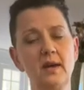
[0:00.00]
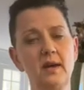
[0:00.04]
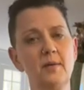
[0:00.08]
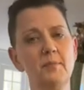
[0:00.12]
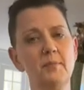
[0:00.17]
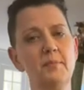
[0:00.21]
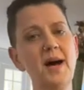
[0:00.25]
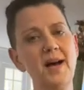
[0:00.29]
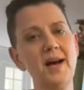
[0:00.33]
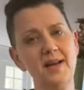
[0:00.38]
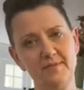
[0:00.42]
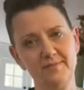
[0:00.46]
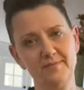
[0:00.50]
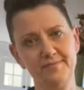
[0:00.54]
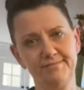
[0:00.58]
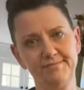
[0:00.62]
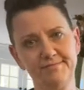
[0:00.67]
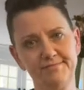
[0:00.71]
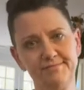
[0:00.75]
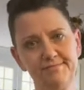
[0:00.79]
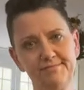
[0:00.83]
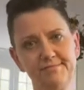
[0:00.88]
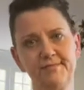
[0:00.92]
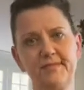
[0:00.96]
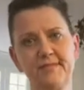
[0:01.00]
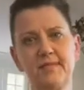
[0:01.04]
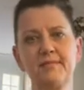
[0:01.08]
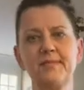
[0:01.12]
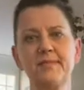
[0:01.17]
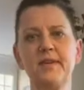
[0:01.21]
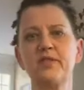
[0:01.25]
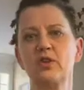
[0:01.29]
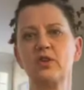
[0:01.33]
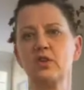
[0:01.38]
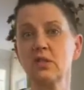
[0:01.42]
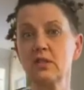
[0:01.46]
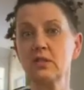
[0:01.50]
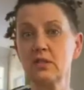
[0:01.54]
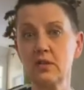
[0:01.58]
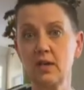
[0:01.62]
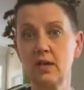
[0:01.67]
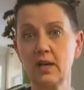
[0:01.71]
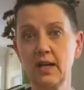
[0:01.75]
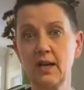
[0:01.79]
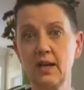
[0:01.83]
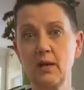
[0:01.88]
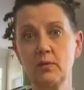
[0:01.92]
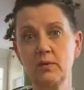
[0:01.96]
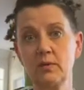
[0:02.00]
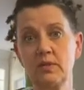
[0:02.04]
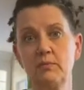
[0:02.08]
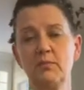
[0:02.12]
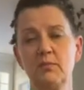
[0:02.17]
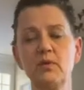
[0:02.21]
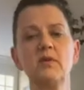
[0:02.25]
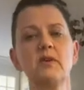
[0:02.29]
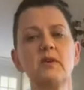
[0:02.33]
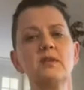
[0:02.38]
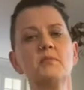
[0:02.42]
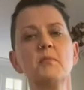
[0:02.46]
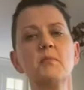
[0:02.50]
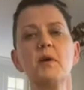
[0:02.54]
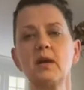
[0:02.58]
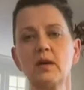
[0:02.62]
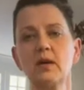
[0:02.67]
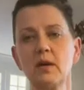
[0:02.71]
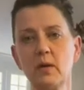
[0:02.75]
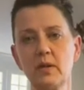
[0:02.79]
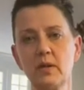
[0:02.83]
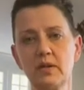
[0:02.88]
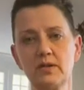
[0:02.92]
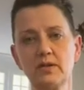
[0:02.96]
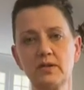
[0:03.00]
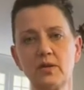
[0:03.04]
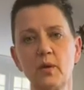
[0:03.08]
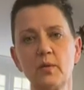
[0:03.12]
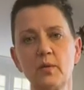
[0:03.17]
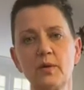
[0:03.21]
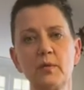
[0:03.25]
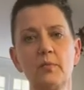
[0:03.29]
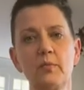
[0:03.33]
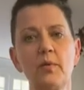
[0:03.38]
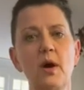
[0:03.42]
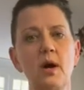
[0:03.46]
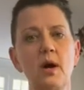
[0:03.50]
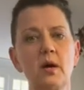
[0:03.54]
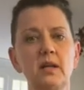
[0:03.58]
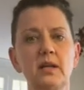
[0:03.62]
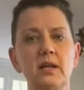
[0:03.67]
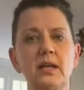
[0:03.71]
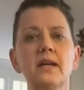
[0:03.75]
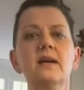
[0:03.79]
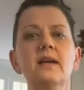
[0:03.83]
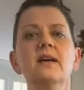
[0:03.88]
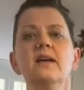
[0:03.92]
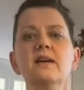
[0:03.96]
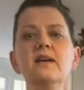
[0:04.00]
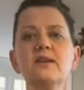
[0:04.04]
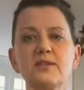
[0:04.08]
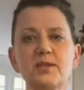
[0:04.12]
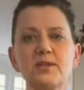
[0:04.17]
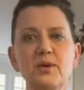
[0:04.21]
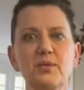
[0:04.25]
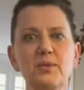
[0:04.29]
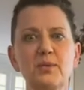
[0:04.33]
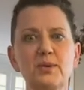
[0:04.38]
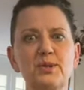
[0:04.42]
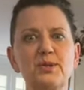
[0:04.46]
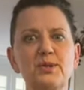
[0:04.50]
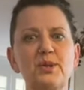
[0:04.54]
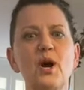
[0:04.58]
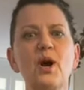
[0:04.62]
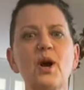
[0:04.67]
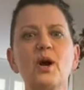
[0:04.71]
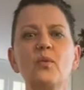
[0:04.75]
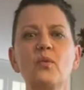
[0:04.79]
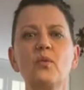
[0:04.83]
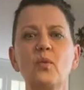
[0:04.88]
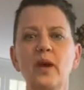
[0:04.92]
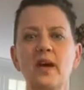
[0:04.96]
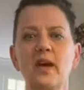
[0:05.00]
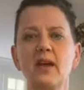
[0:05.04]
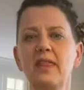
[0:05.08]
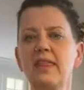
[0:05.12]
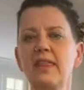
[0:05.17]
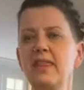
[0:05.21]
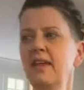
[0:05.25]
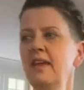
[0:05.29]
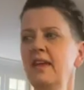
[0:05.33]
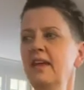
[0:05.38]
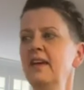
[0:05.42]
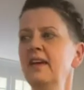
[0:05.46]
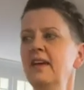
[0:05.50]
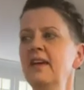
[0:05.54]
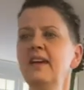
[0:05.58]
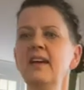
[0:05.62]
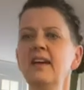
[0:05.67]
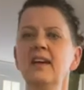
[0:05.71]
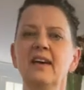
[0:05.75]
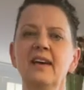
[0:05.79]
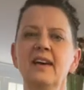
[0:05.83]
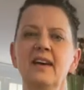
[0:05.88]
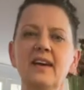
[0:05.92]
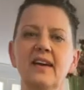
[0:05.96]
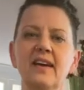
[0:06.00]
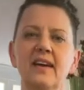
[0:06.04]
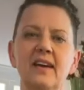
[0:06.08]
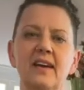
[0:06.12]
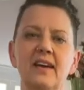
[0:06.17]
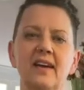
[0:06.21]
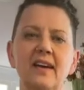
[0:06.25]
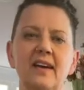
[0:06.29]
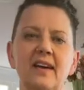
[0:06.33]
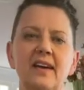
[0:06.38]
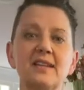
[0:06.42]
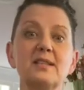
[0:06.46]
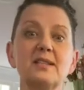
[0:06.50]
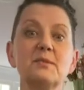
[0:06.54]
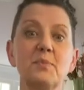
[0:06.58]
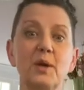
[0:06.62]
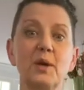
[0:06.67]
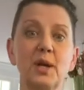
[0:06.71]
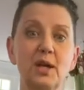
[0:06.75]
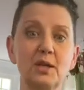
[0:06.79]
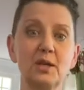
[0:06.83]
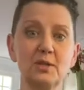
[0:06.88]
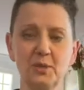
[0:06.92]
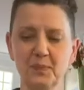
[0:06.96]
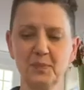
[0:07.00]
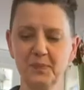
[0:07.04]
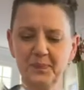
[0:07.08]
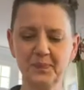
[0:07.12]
But if you're just starting out with smoothies, you might not want to start with the broccoli, so we'll start with spinach.